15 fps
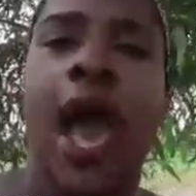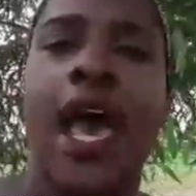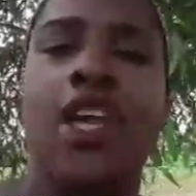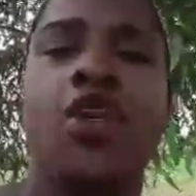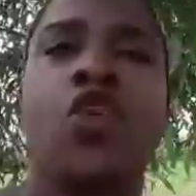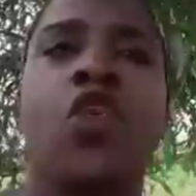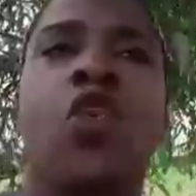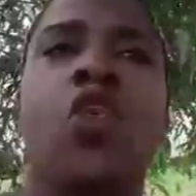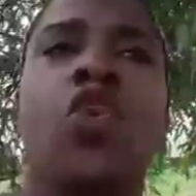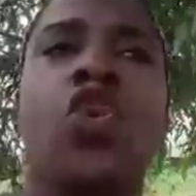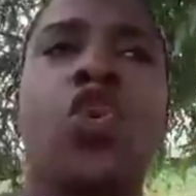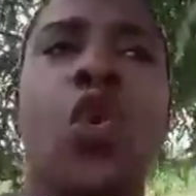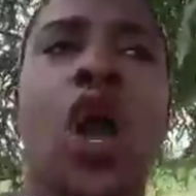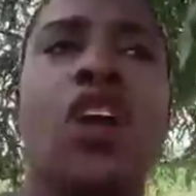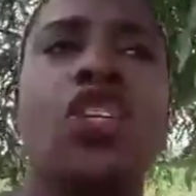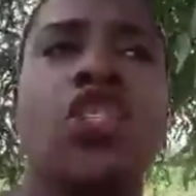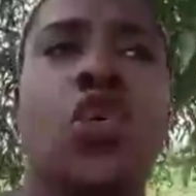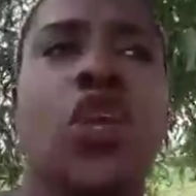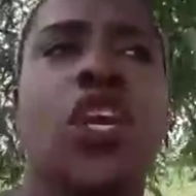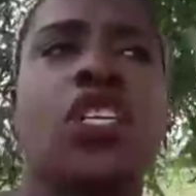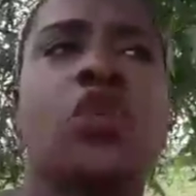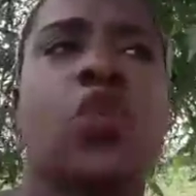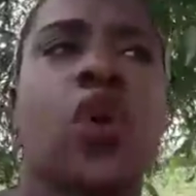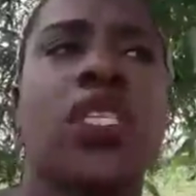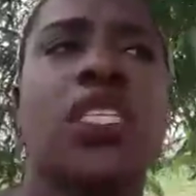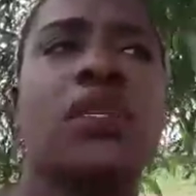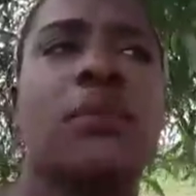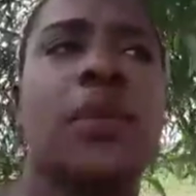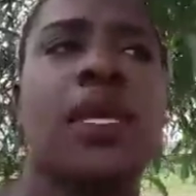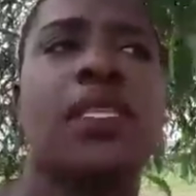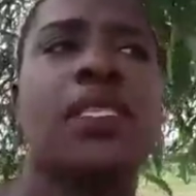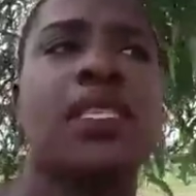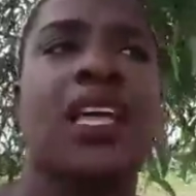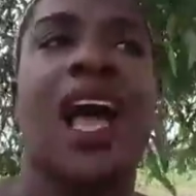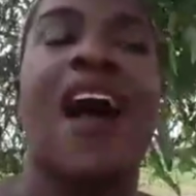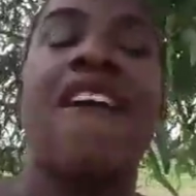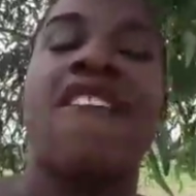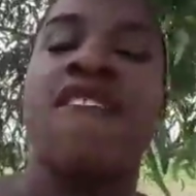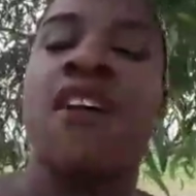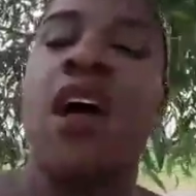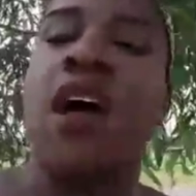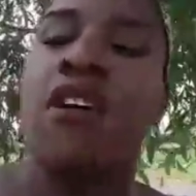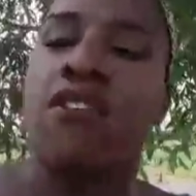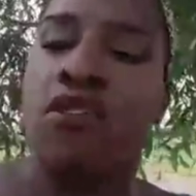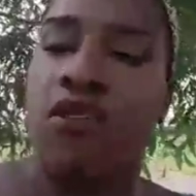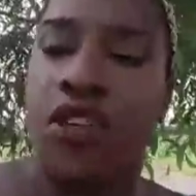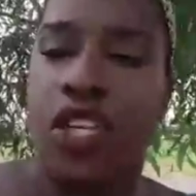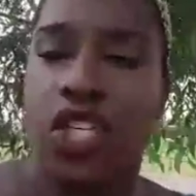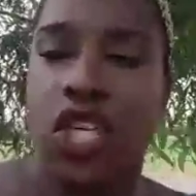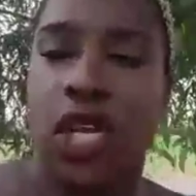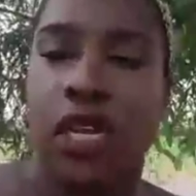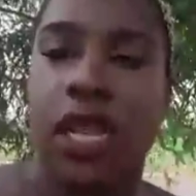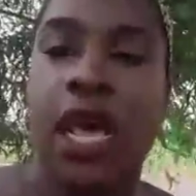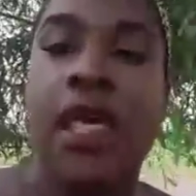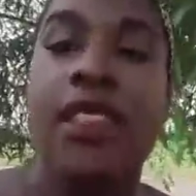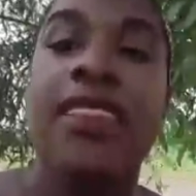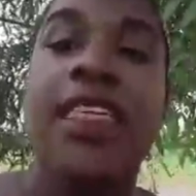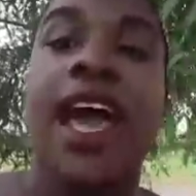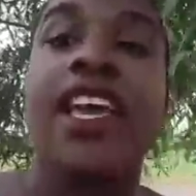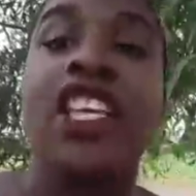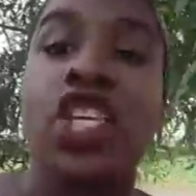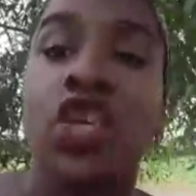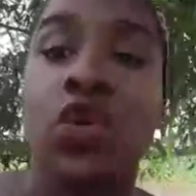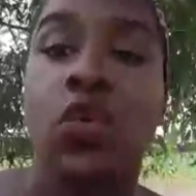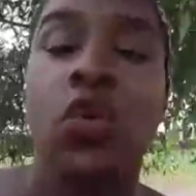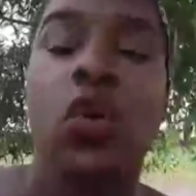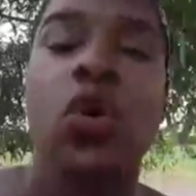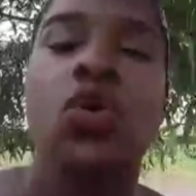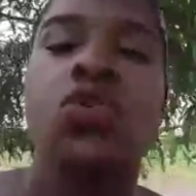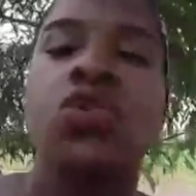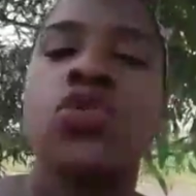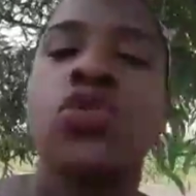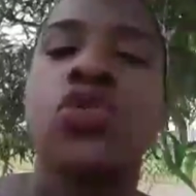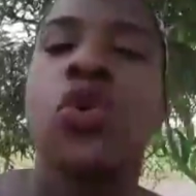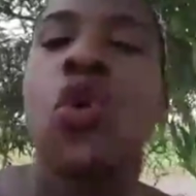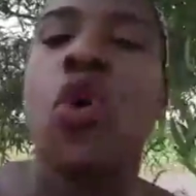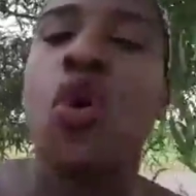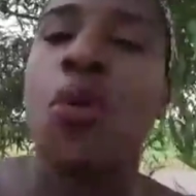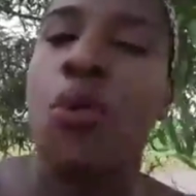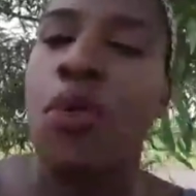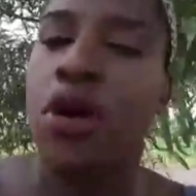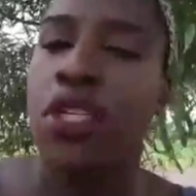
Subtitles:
and you are showing us what it means to have vision. Thank you so